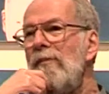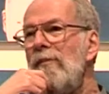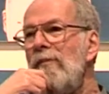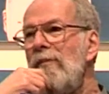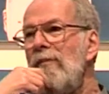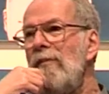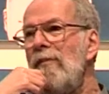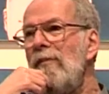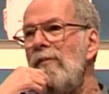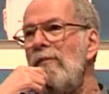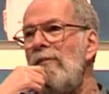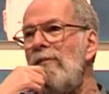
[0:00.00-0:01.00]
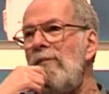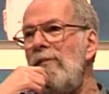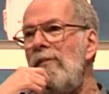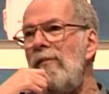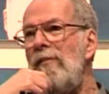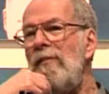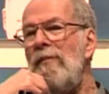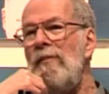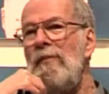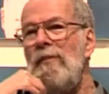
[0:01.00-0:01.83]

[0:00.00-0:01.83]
(silence)